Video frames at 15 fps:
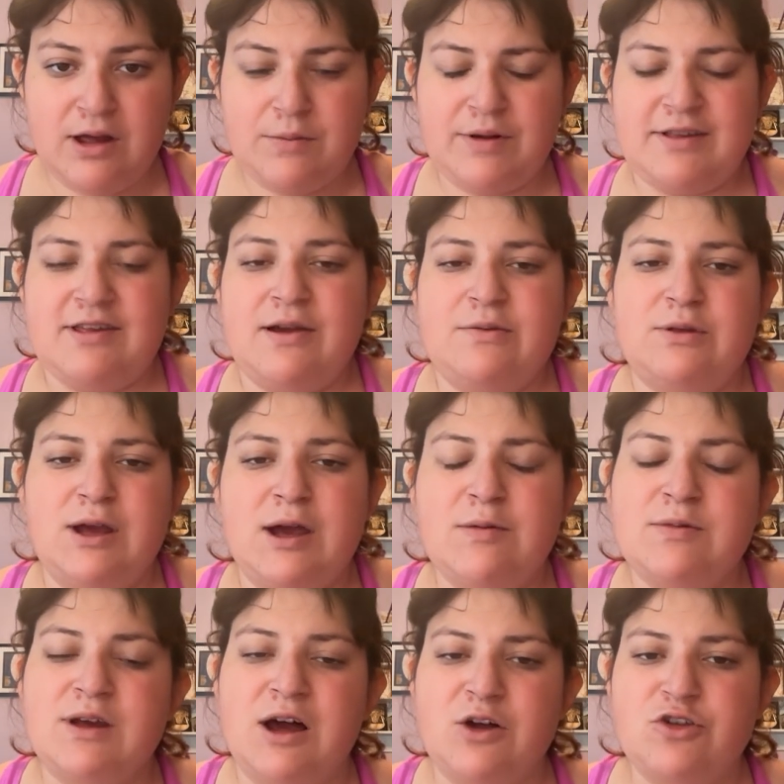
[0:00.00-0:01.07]
But
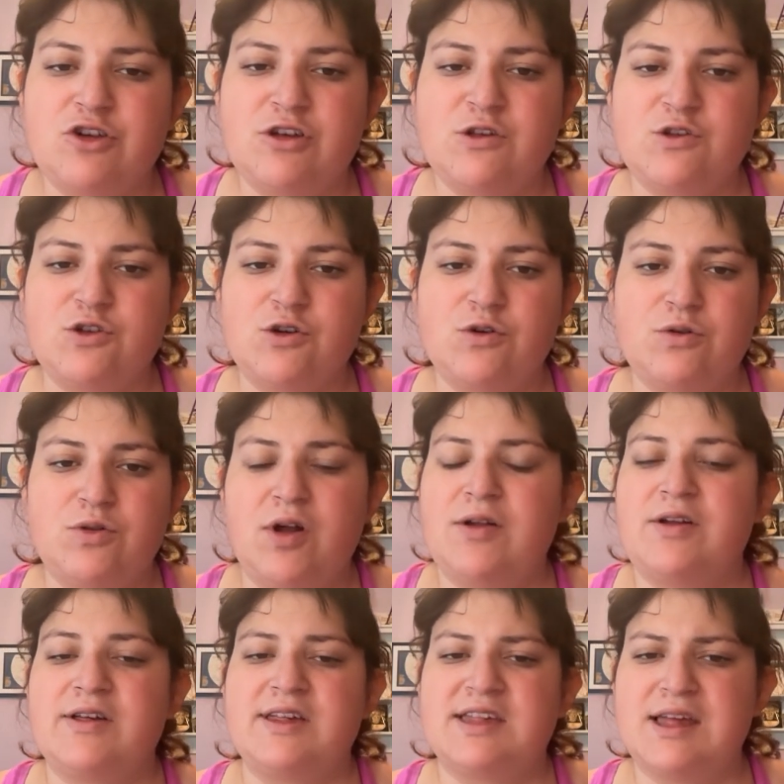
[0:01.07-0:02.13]
sometimes I'll just do like
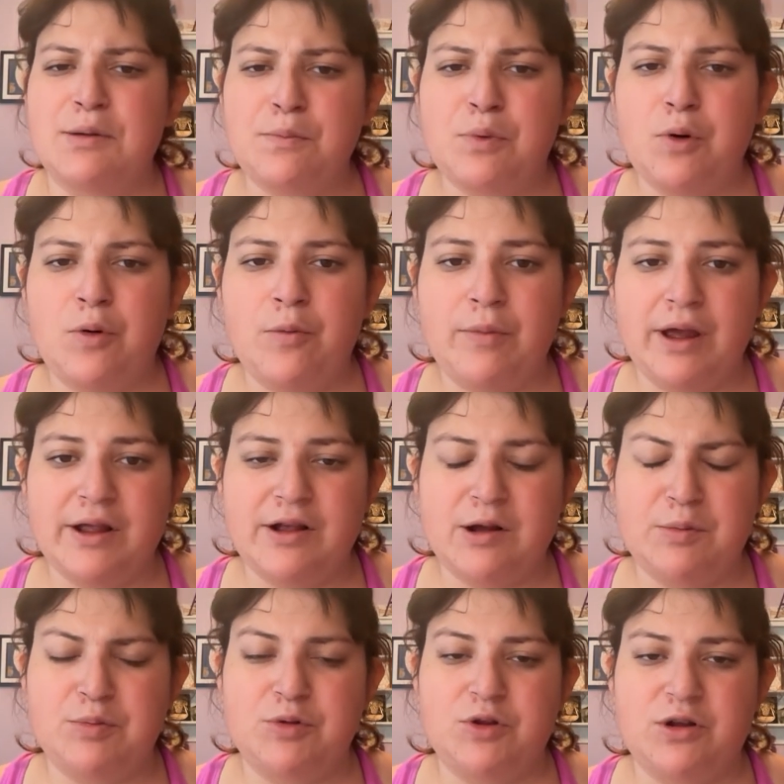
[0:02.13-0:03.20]
a simple
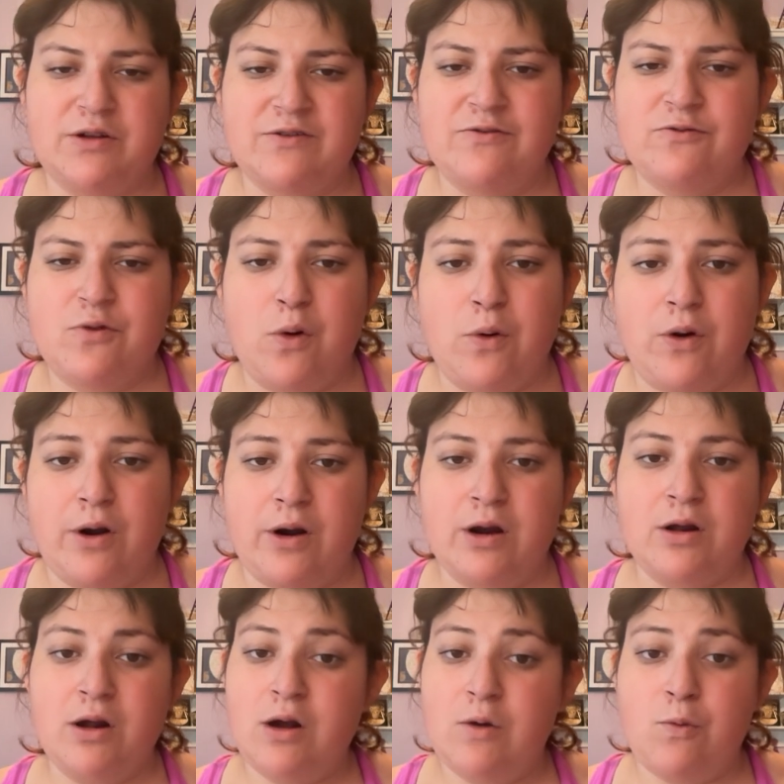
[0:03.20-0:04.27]
makeup look for
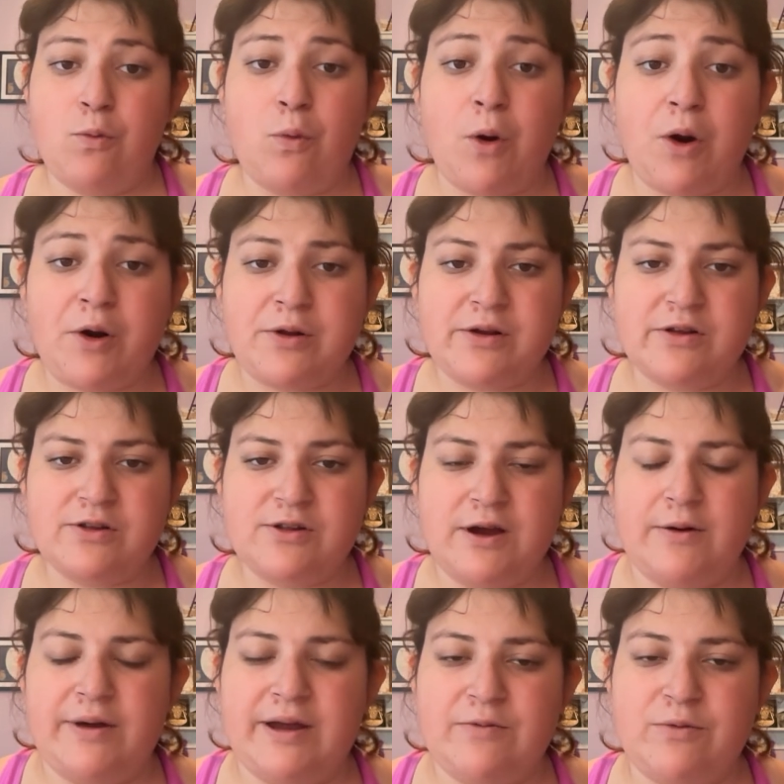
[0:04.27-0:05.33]
work.
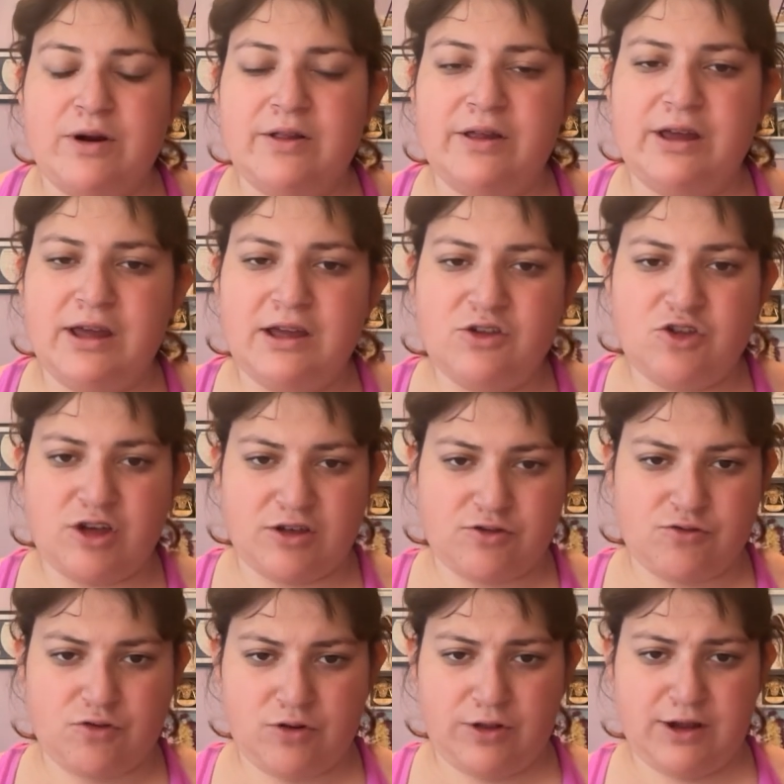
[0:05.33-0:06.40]
So it really just
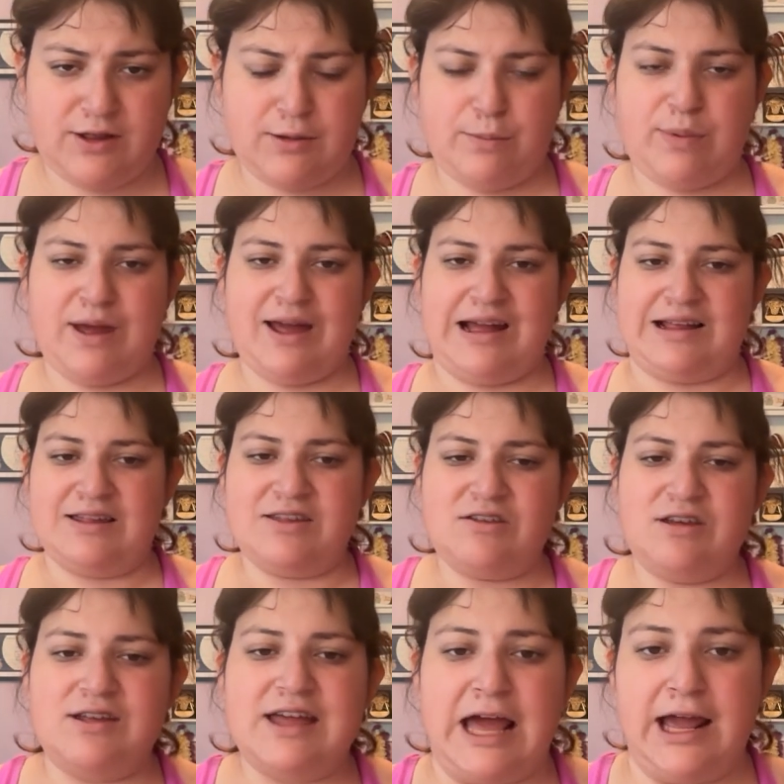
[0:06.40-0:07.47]
truly depends.
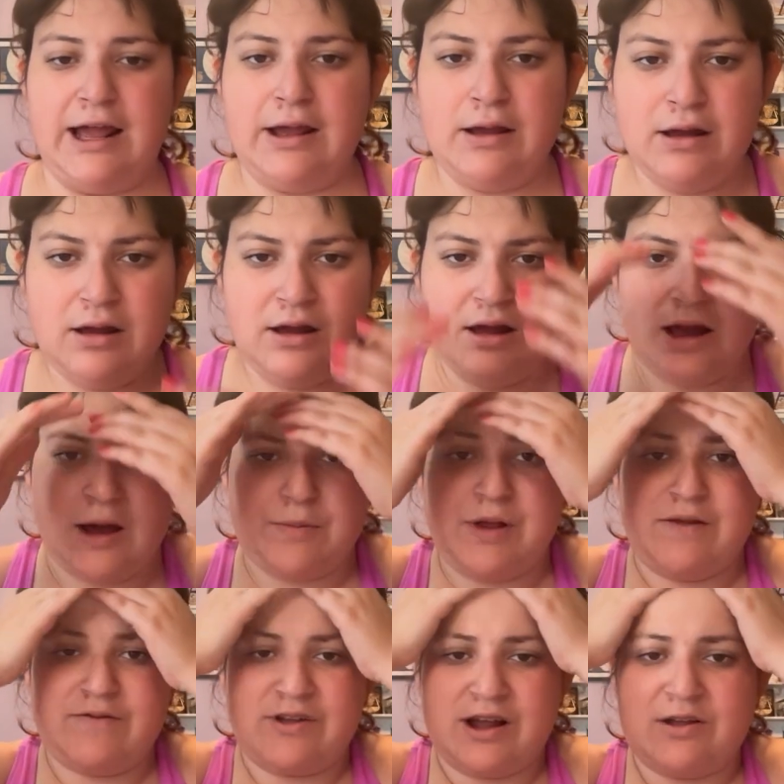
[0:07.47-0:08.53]
Today I'm
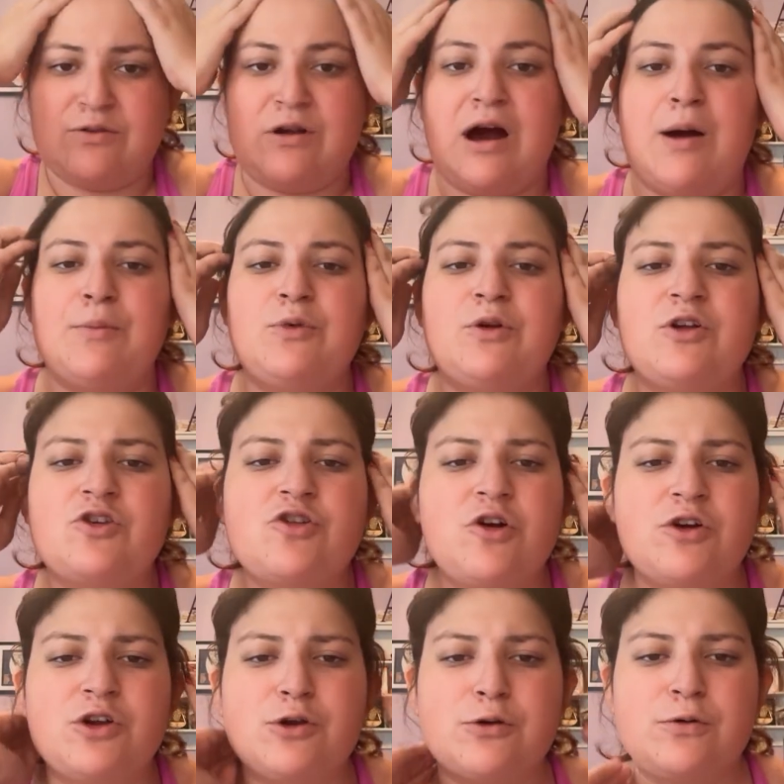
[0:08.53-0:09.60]
gonna show
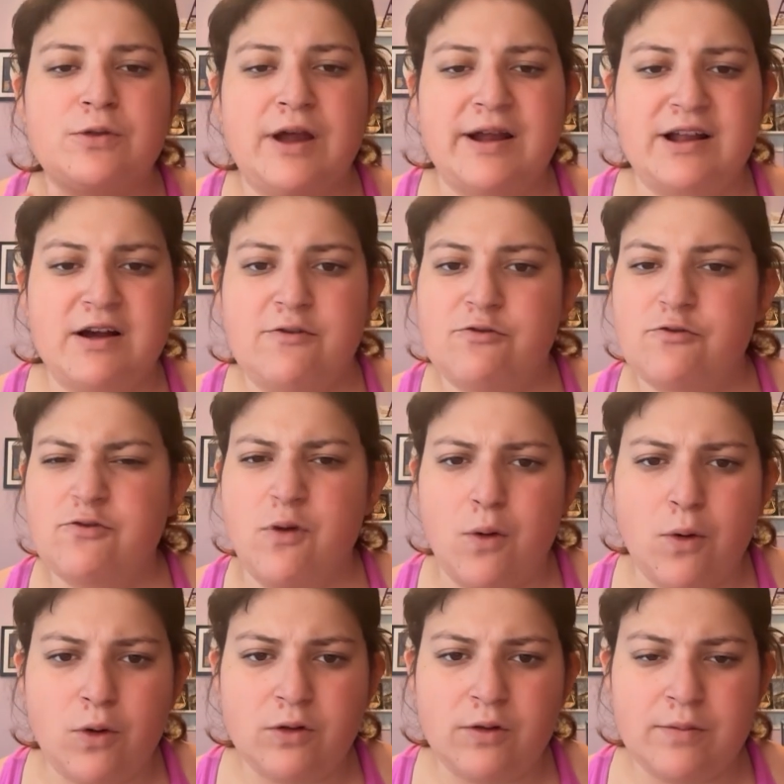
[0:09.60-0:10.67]
you like a
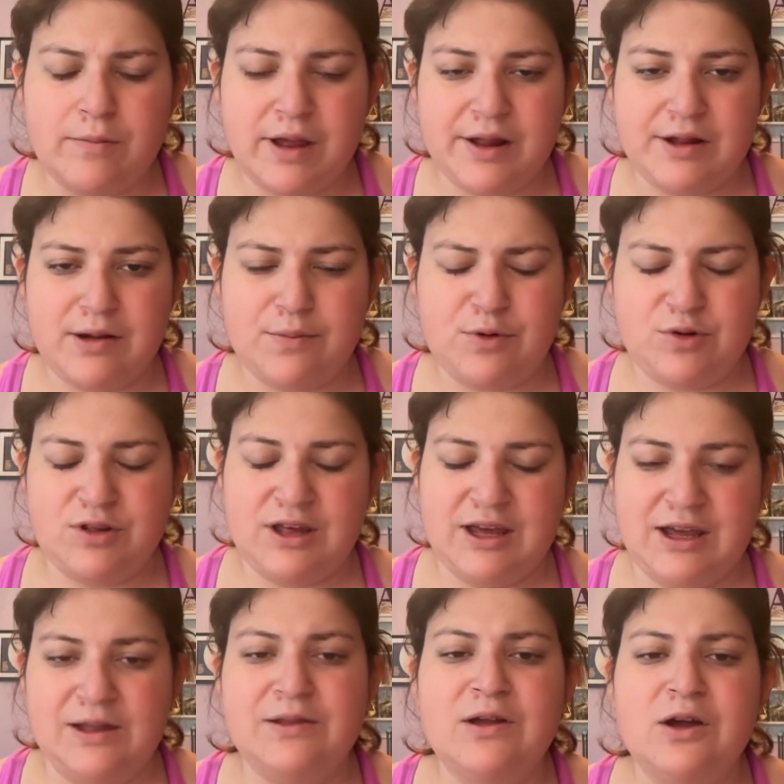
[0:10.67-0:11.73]
full makeup
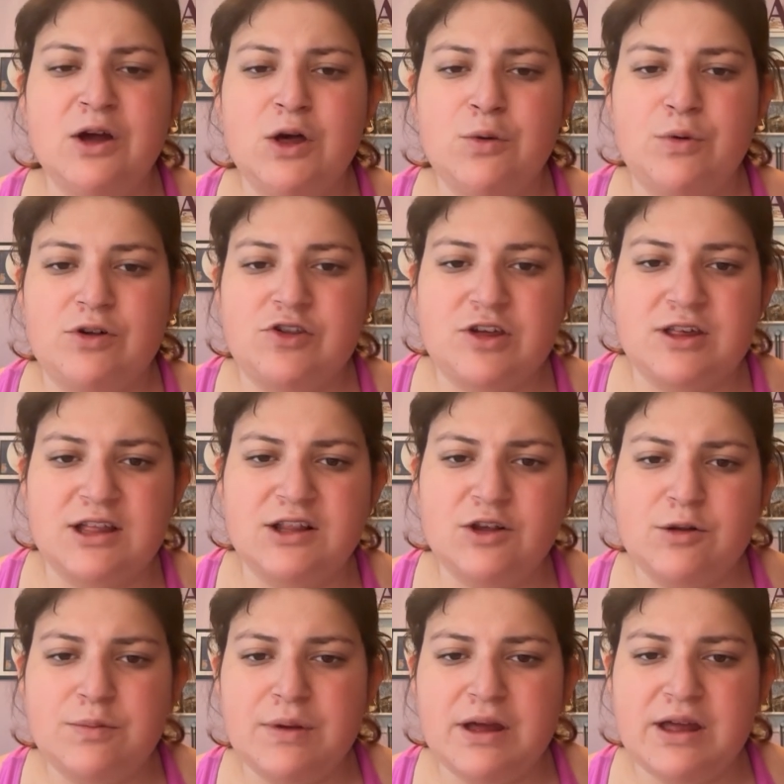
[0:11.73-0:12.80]
routine, which is a
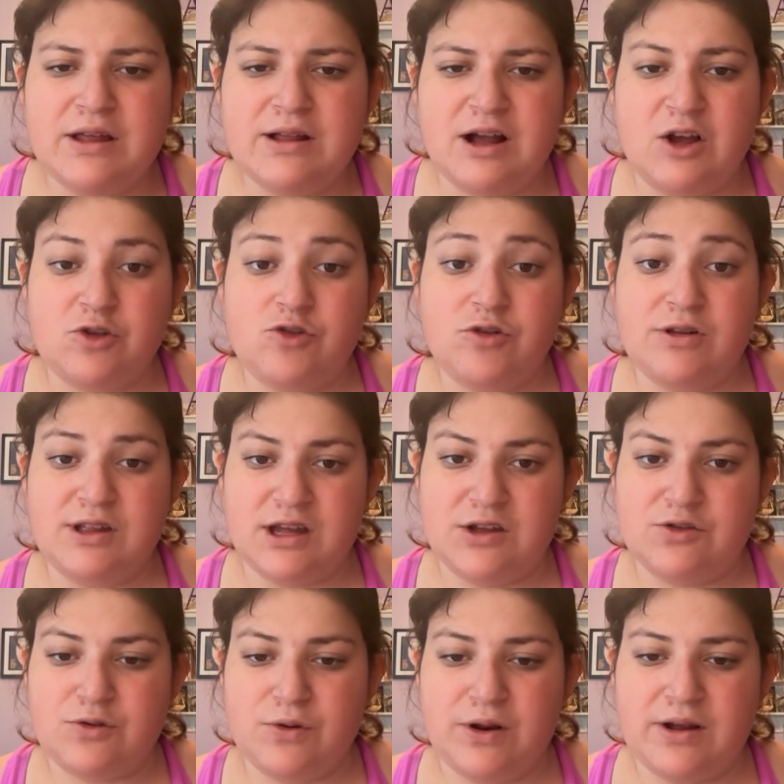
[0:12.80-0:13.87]
little bit
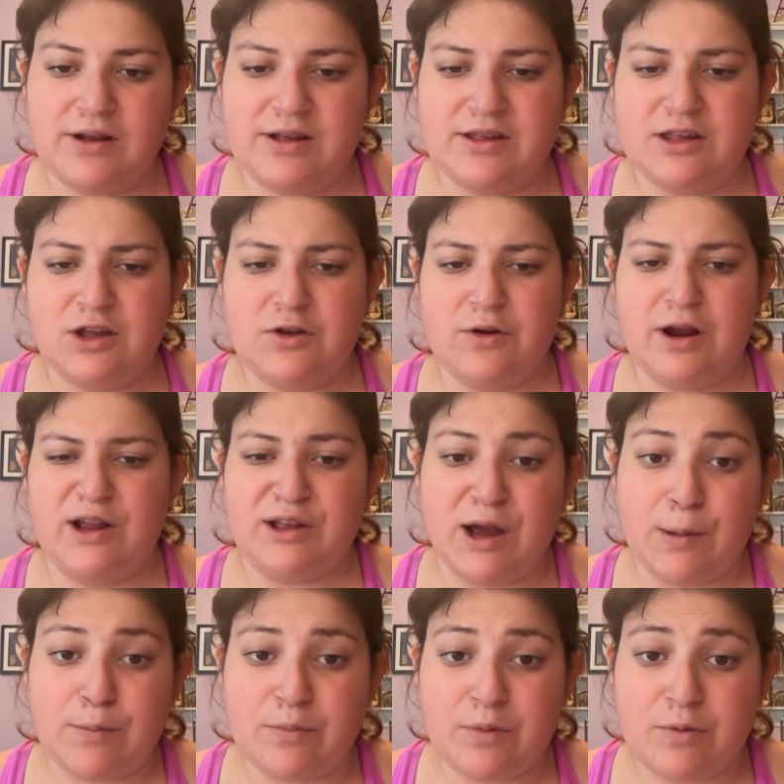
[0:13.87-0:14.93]
contradictory considering
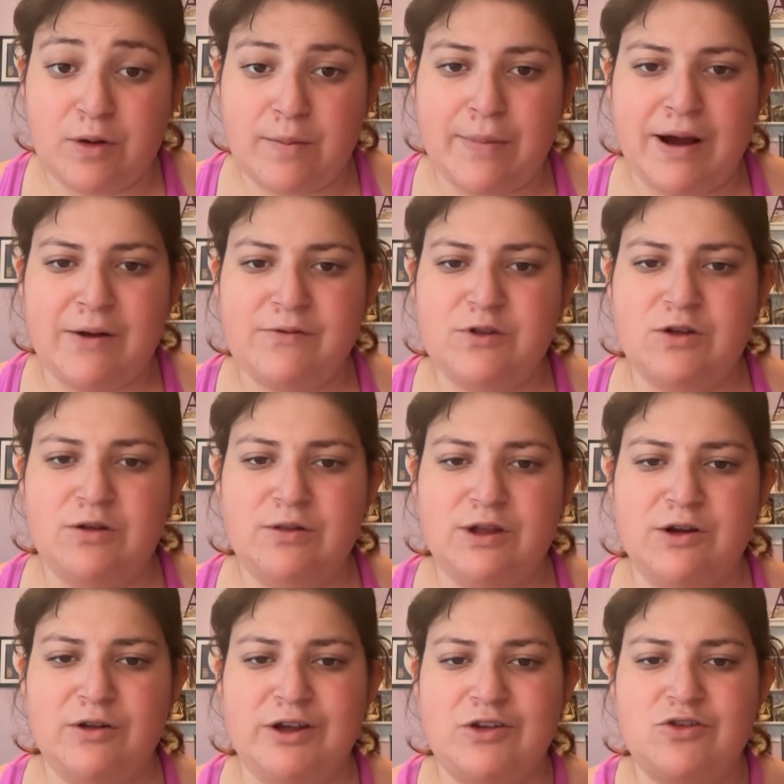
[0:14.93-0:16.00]
I'm about to
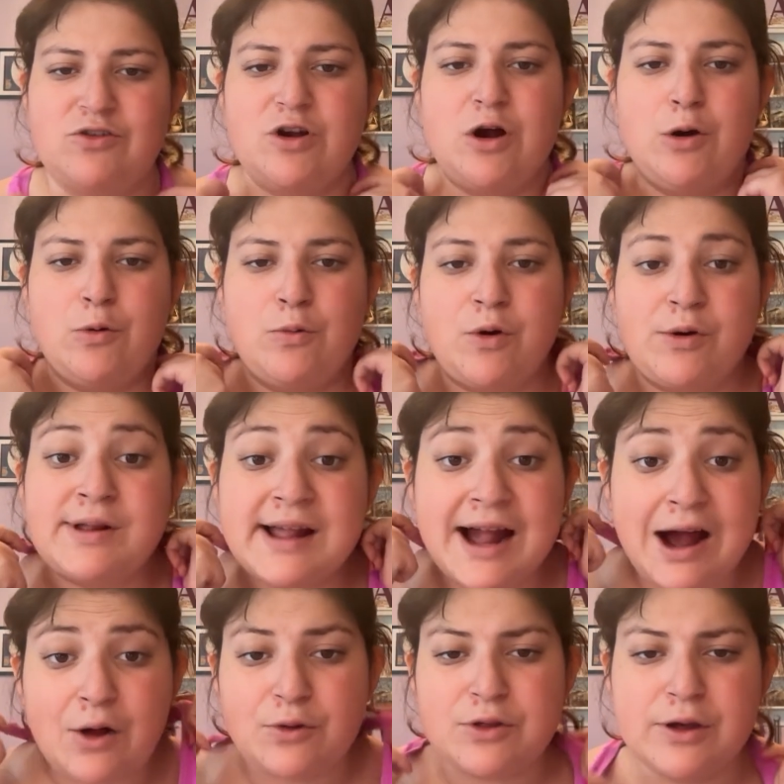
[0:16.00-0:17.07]
literally go work
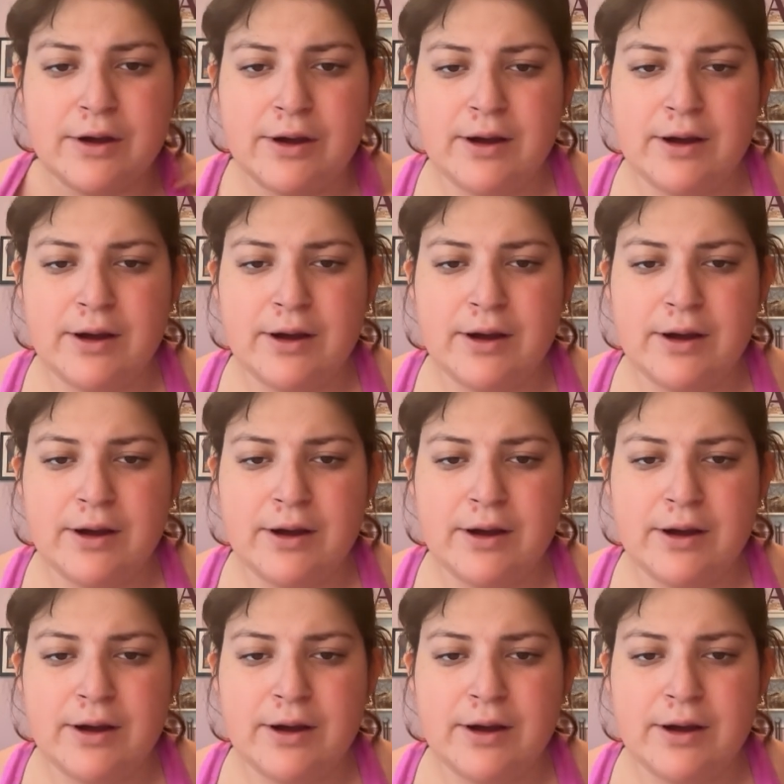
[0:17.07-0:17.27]
out.